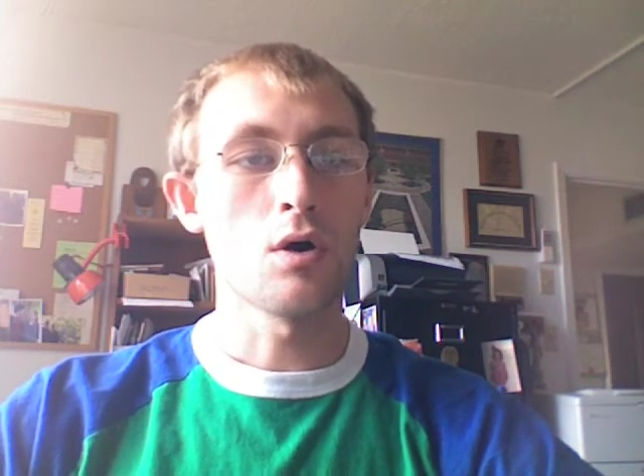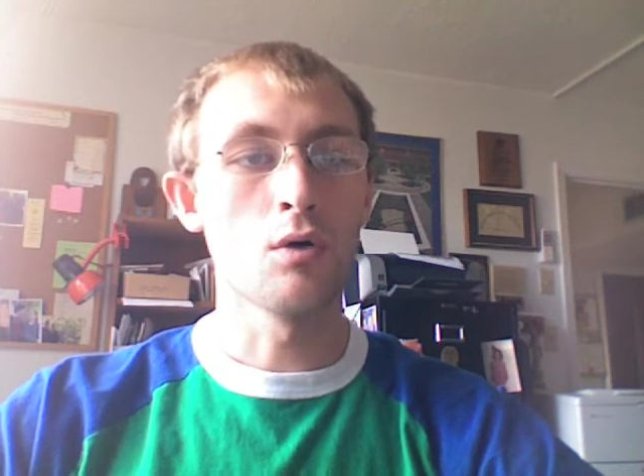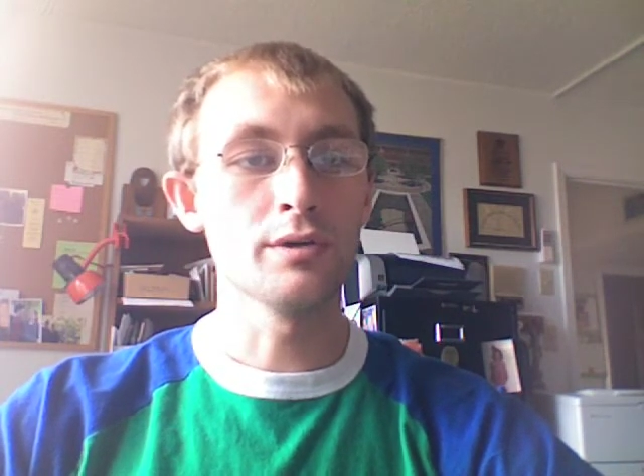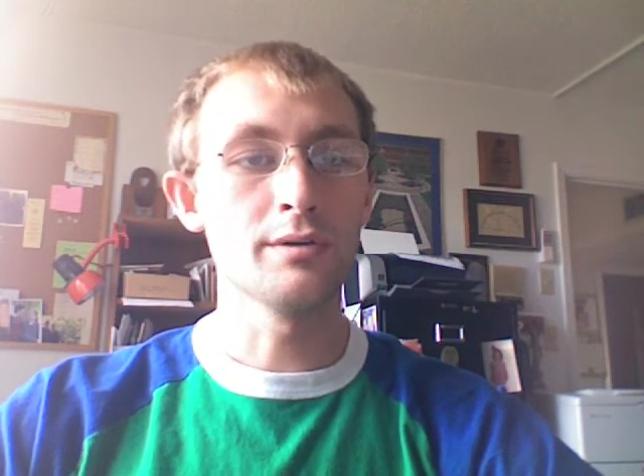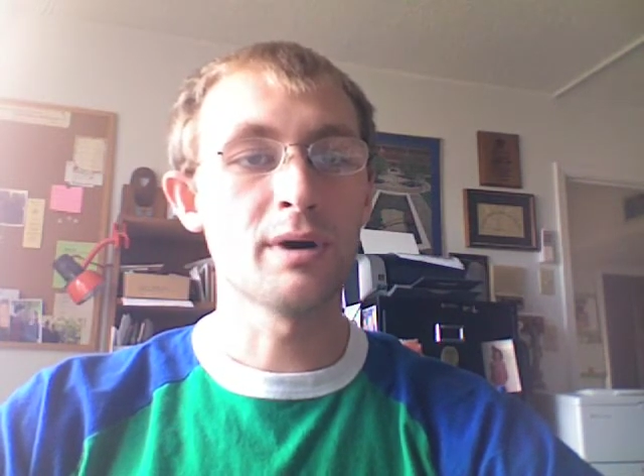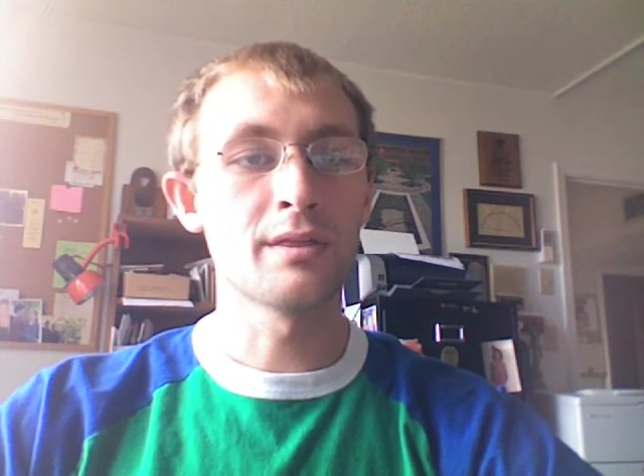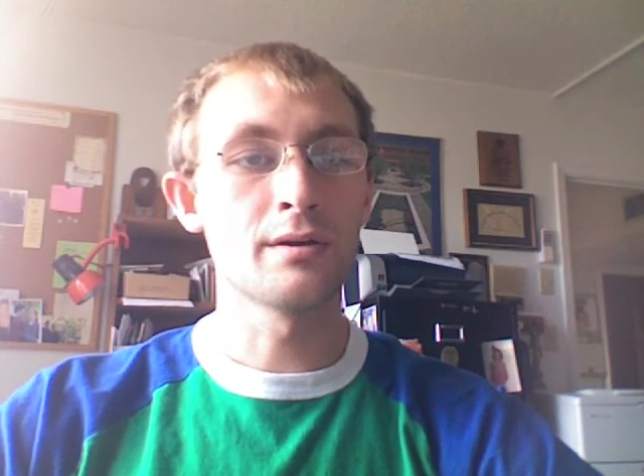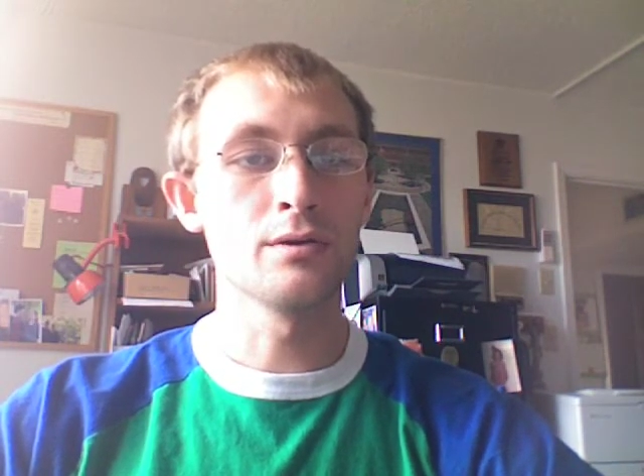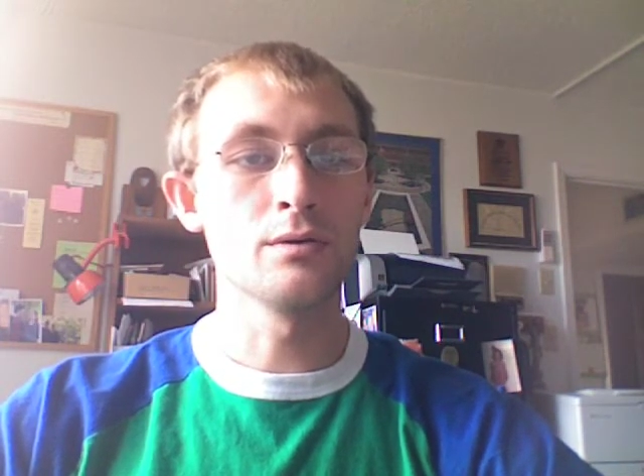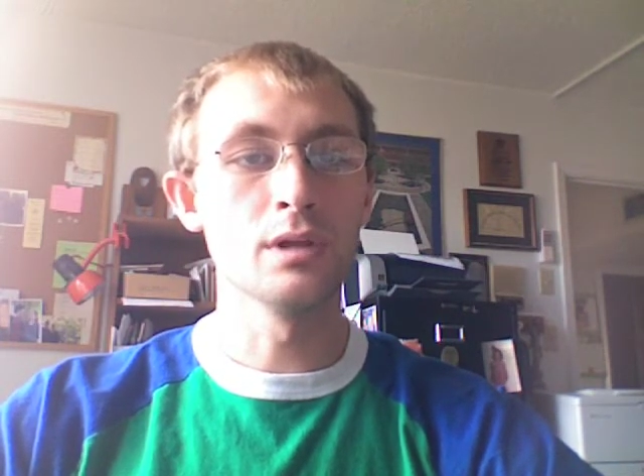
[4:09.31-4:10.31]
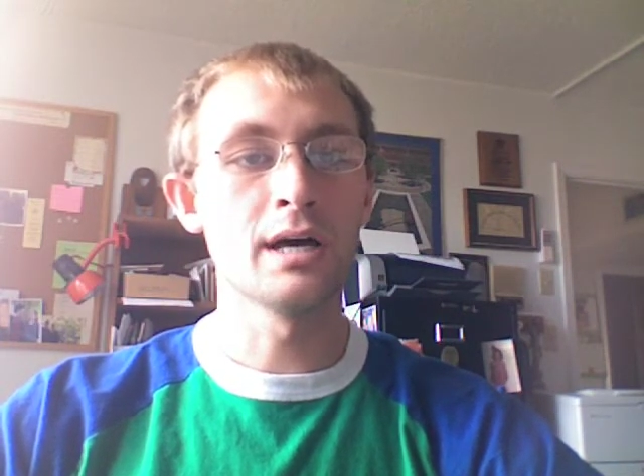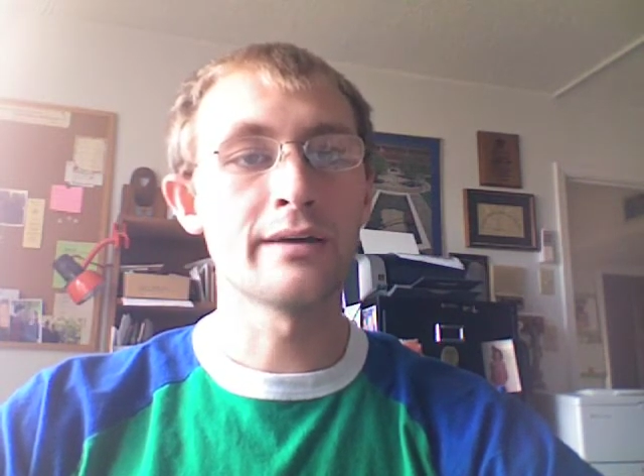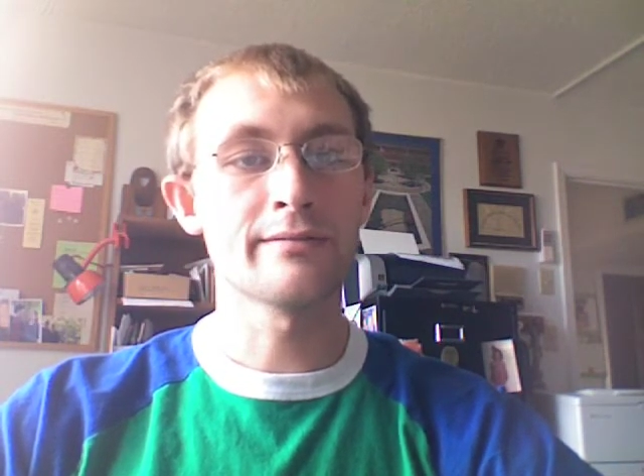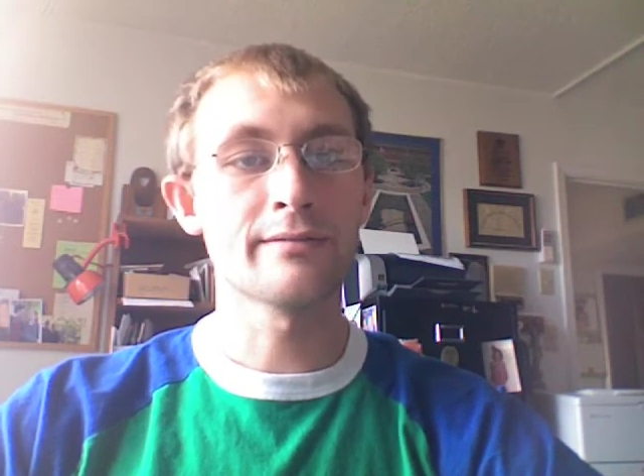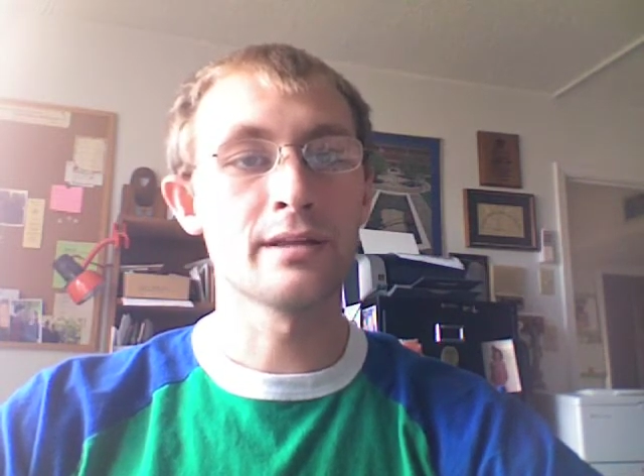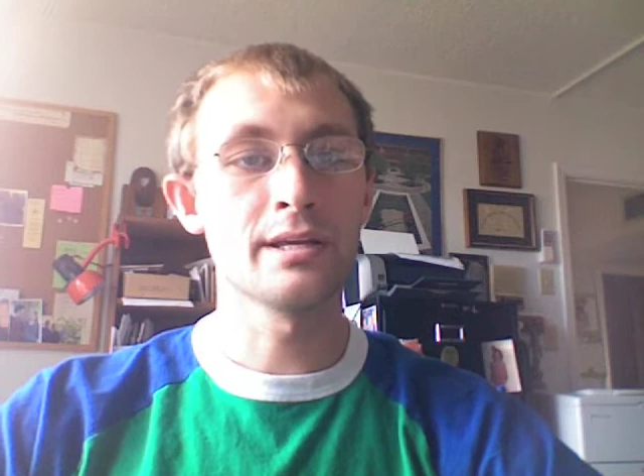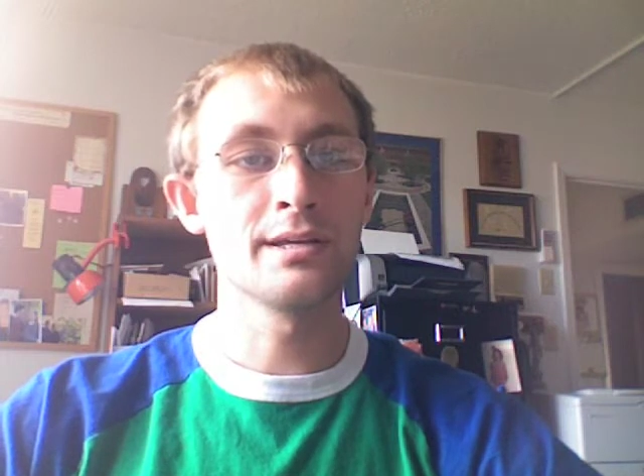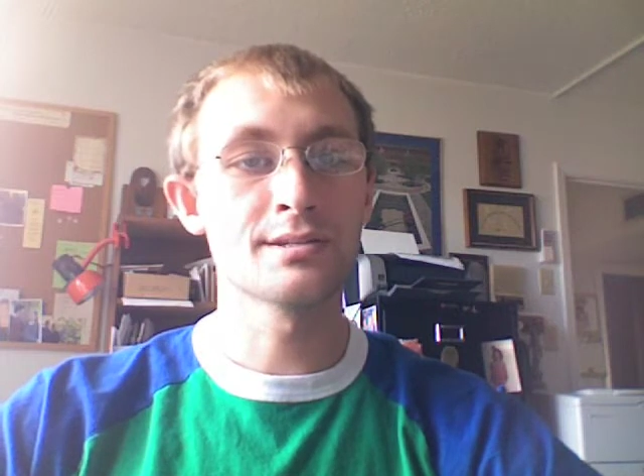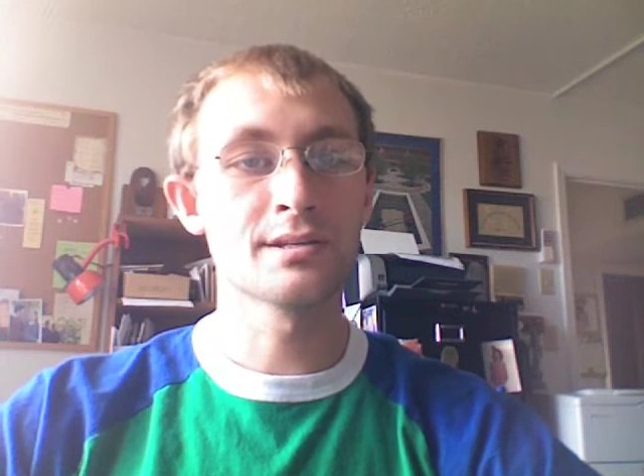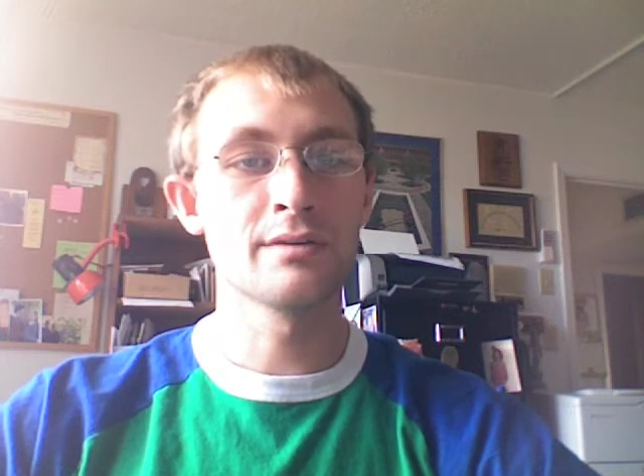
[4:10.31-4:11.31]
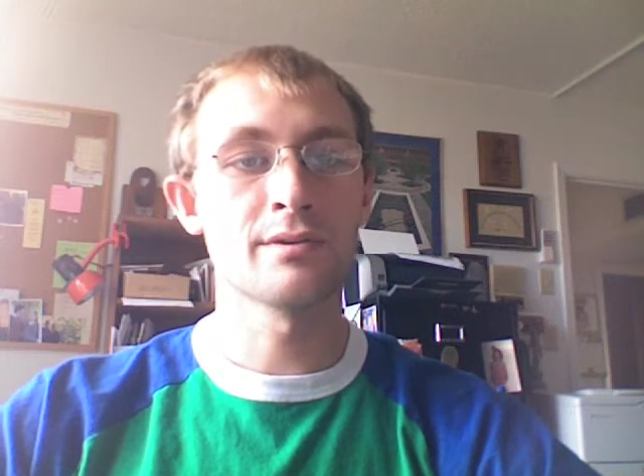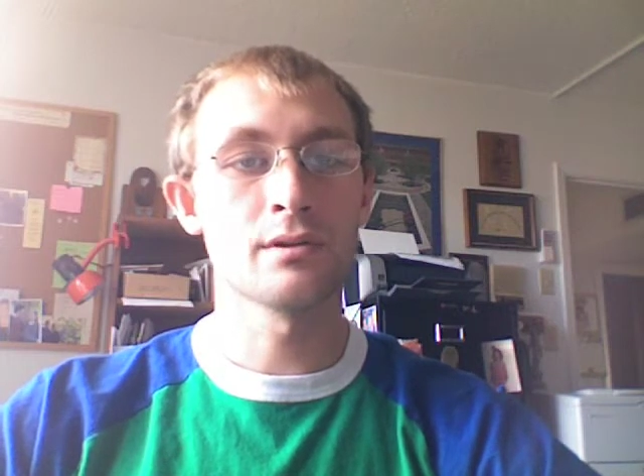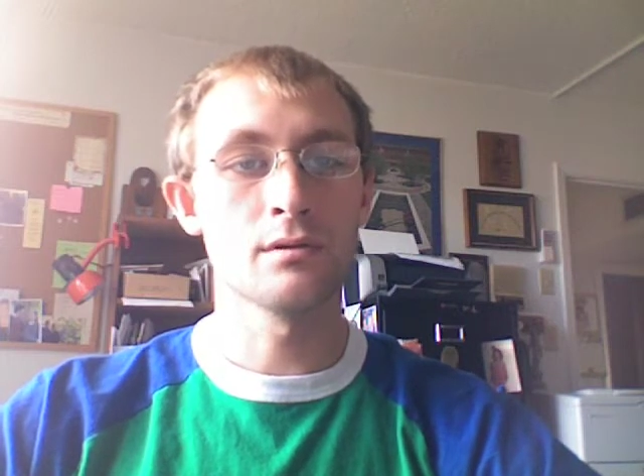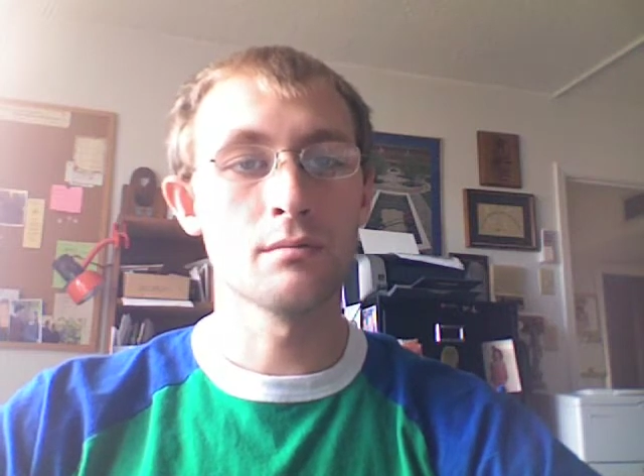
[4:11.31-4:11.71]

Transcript: only by the new life that he is given